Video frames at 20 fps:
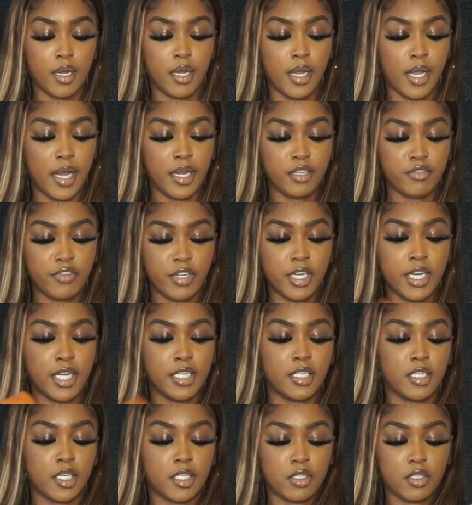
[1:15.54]
And it's really nice.
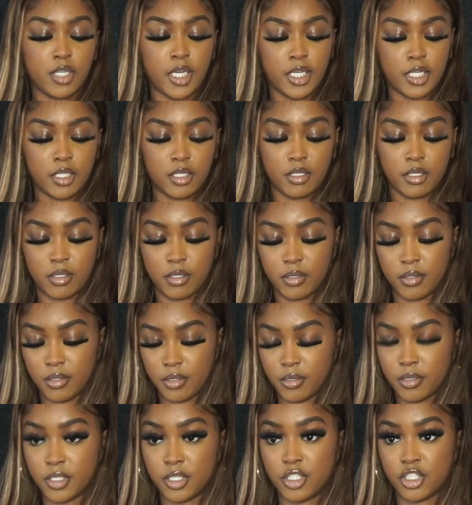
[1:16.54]
It doesn't look like it's
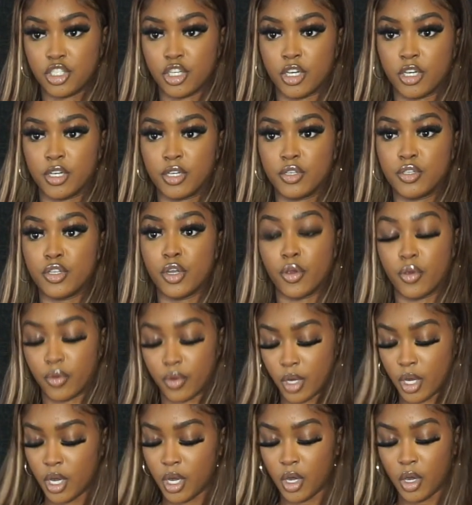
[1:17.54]
sure. So
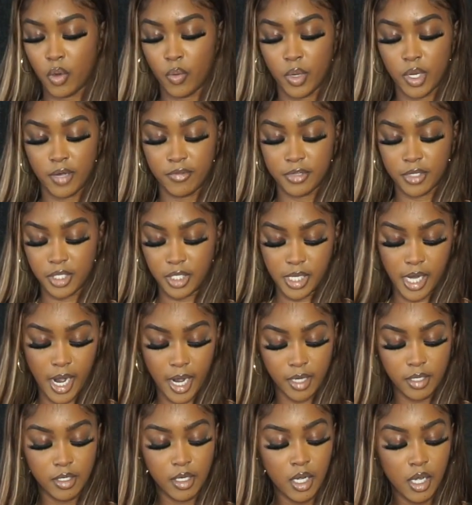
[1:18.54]
we love to see
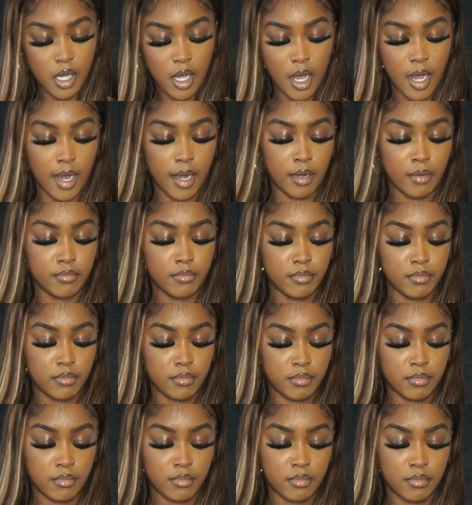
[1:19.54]
that. Um,
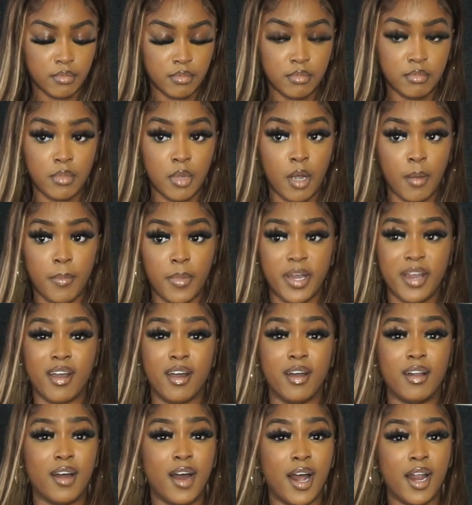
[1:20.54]
but
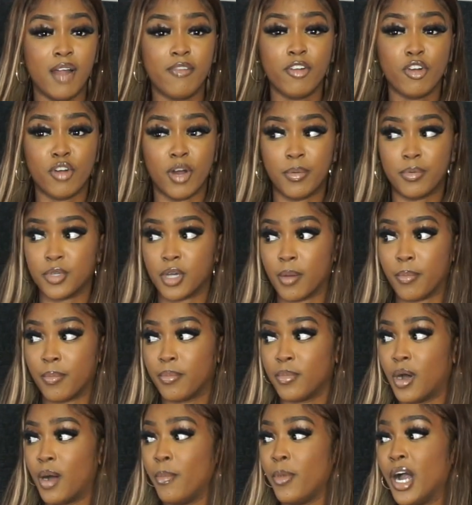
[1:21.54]
yeah, I love a crop top.
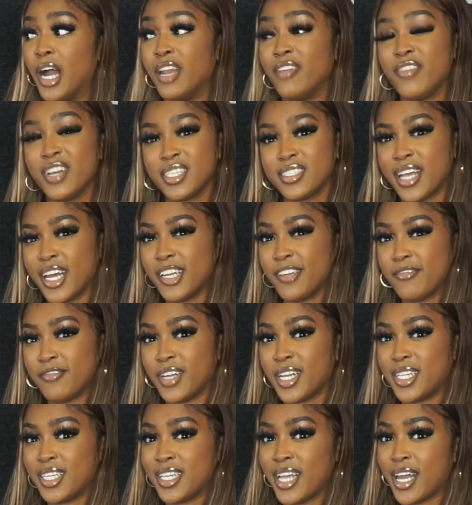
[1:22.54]
I'm kind of excited for
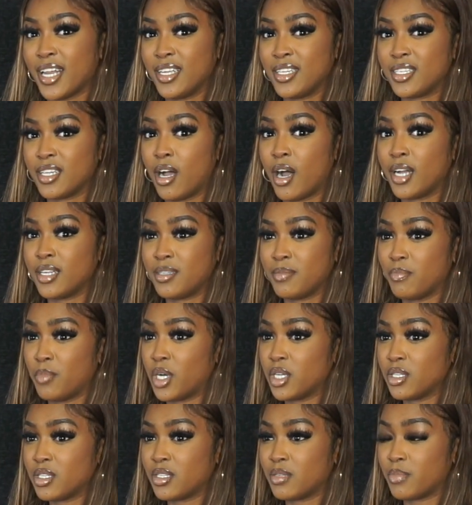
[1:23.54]
it to get into hot
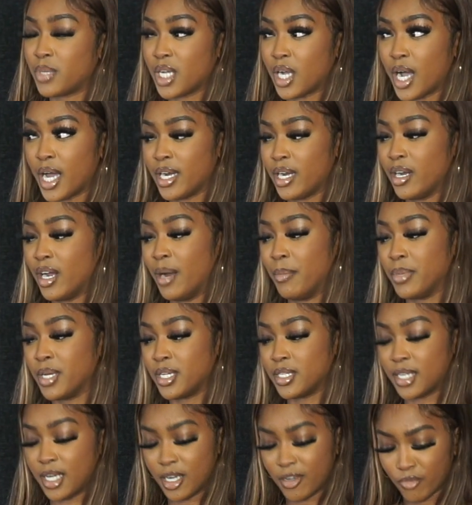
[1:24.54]
months, but kind of not
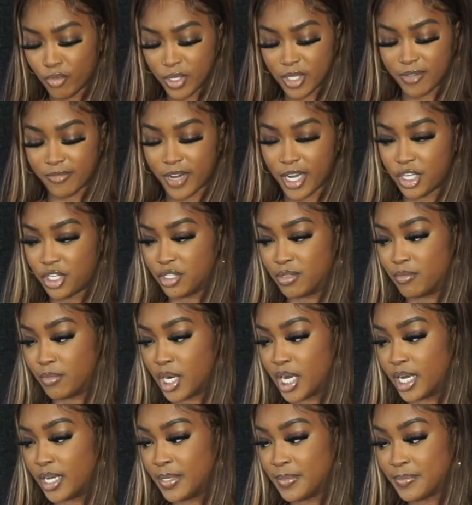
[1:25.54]
because I love winter fashion.
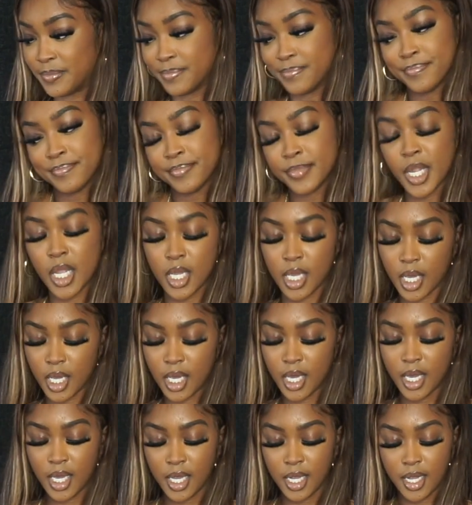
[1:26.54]
But
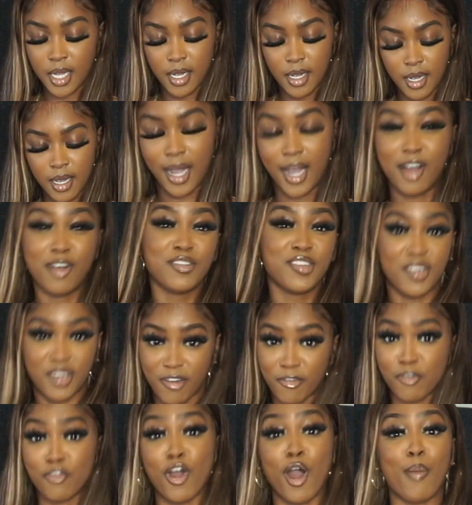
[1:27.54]
I also
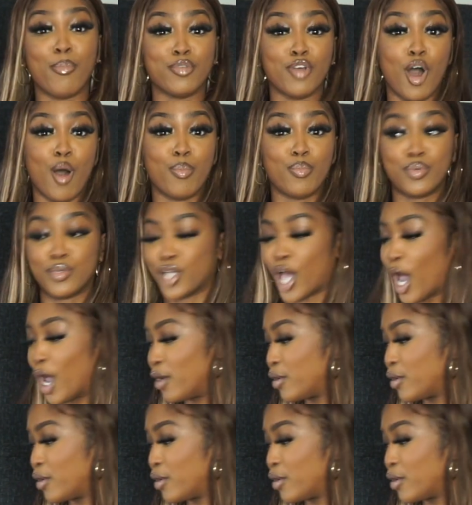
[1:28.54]
love a crop top. So